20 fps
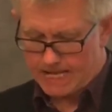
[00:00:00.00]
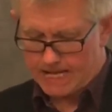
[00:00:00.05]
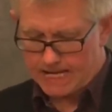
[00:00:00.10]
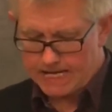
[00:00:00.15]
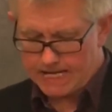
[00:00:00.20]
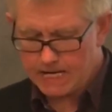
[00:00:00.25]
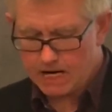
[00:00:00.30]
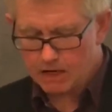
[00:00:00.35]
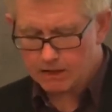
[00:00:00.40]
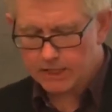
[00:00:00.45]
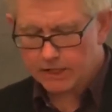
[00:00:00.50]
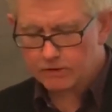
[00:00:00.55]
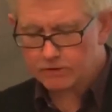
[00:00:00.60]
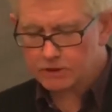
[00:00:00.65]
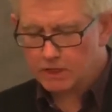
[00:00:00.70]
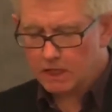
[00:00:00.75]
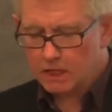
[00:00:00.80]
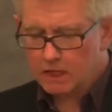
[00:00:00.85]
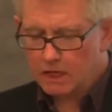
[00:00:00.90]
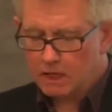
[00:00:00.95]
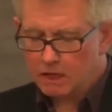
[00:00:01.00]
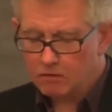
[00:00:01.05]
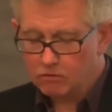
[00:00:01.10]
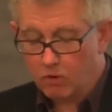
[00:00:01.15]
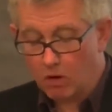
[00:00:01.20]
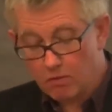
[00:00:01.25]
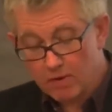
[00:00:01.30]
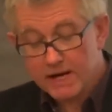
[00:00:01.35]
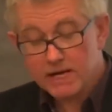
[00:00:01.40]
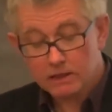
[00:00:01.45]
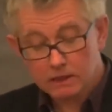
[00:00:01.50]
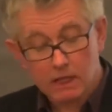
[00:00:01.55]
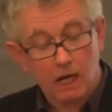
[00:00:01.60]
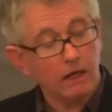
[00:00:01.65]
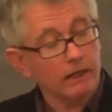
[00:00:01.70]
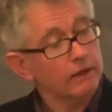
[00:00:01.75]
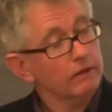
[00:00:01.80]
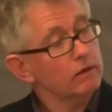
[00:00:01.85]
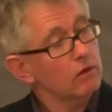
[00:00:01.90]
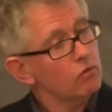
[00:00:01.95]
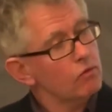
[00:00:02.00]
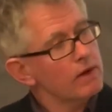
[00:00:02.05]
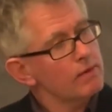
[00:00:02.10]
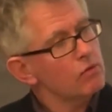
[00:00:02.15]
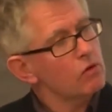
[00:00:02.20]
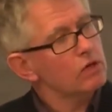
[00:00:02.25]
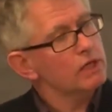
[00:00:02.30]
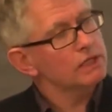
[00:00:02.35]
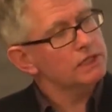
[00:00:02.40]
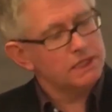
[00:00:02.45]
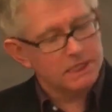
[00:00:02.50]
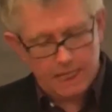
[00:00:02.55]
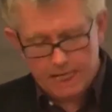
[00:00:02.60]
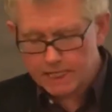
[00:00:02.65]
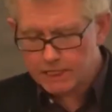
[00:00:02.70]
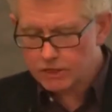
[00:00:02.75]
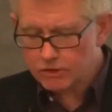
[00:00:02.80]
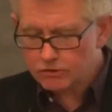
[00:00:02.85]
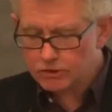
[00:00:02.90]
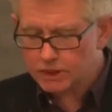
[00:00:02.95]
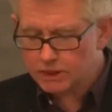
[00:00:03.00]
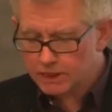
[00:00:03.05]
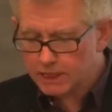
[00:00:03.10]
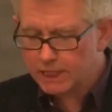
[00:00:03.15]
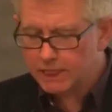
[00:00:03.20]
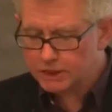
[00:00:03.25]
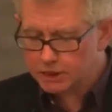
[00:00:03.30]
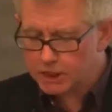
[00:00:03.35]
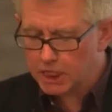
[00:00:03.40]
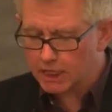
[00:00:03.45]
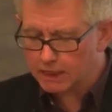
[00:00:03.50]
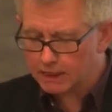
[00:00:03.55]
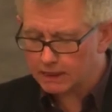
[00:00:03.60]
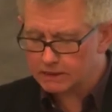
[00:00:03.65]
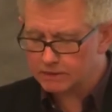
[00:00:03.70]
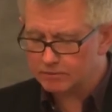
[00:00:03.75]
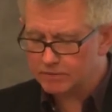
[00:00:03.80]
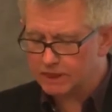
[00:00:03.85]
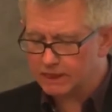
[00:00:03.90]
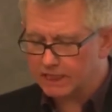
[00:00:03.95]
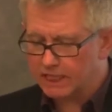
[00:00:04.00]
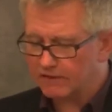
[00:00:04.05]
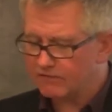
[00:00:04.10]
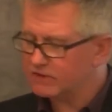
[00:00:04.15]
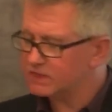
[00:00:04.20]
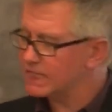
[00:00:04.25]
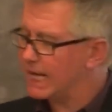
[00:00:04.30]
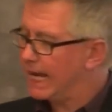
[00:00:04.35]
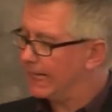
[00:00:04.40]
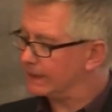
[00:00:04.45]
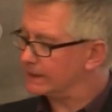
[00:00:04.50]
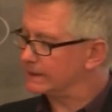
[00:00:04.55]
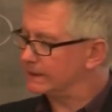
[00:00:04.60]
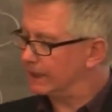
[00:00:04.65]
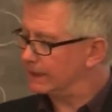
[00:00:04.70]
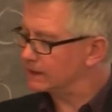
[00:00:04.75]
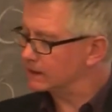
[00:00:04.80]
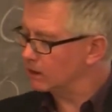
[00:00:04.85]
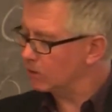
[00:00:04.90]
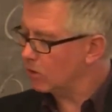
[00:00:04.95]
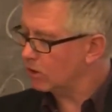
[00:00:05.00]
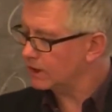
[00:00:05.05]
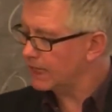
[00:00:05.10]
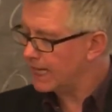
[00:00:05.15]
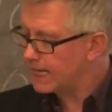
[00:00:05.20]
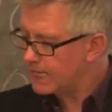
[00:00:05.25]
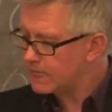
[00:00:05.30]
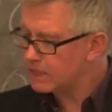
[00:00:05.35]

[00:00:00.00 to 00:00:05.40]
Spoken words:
He argues, well, we could argue that we will continue to need journalism to give us access to what he